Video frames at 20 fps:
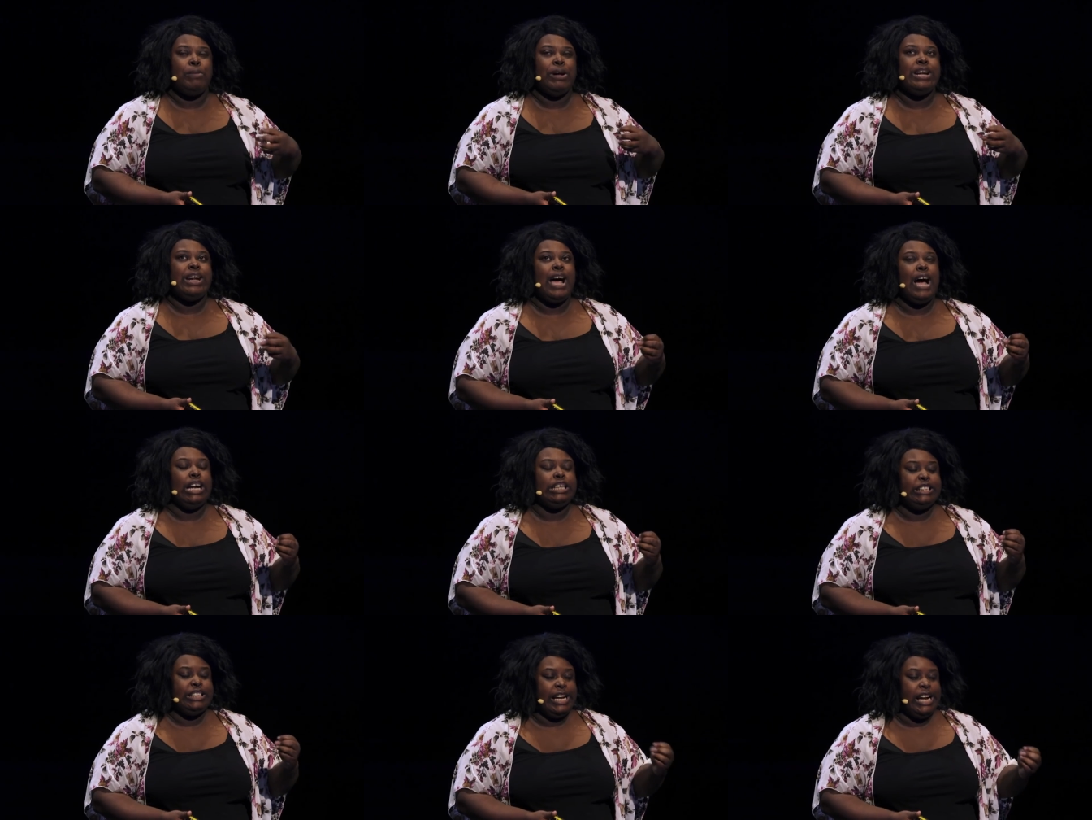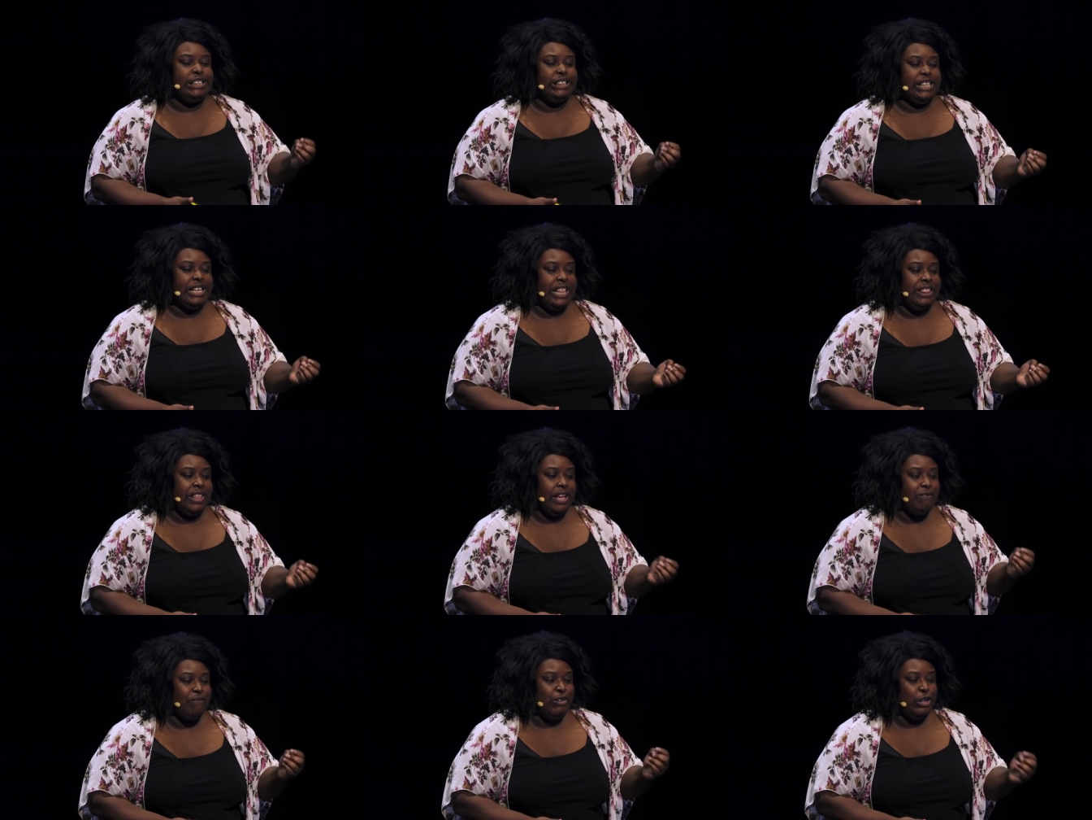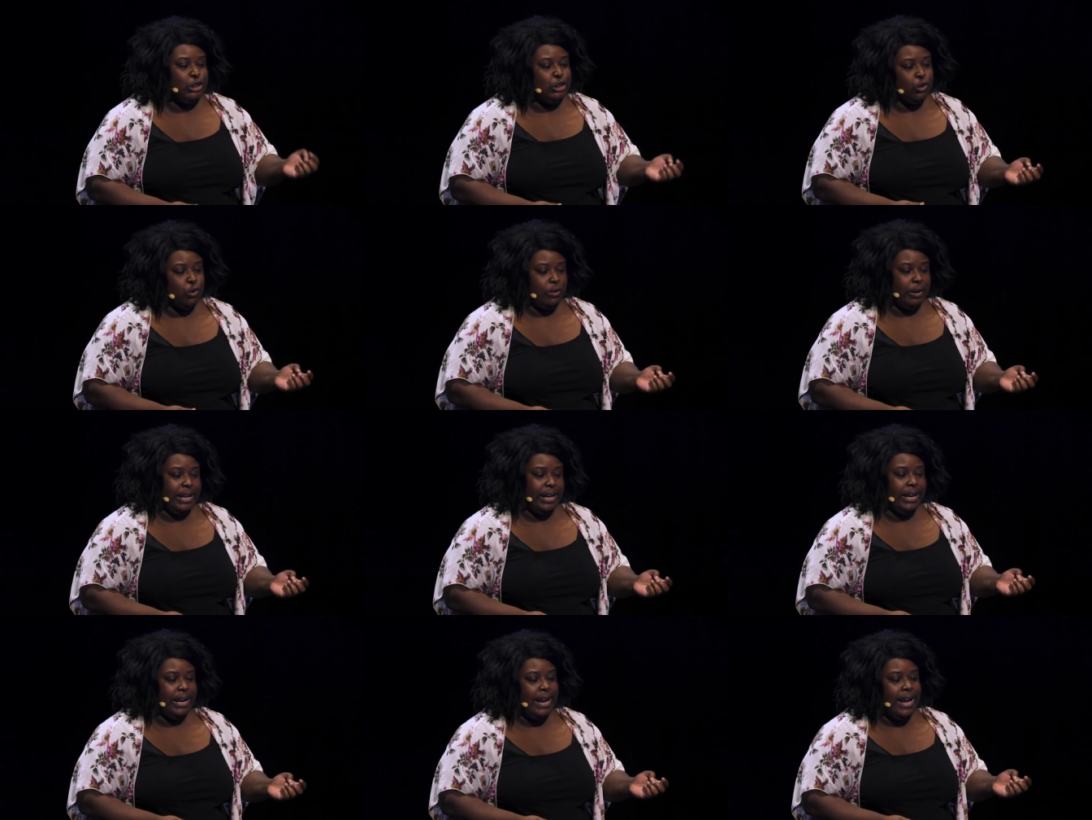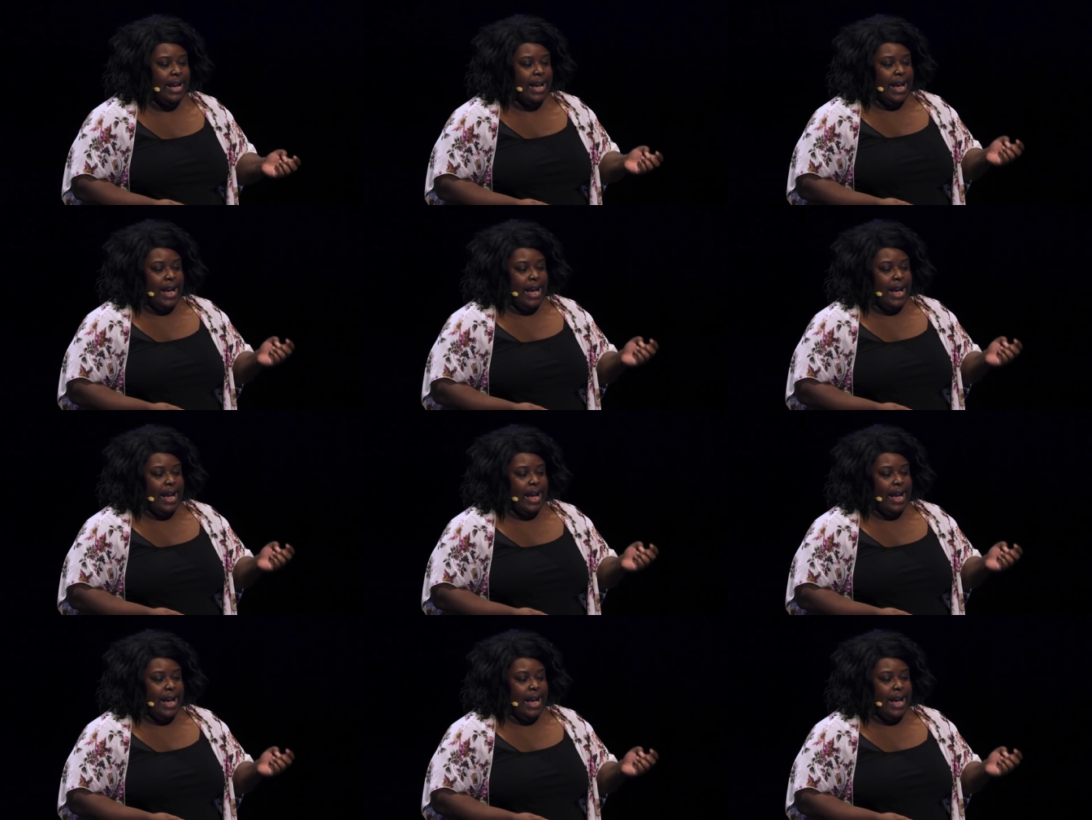but not change anything visually.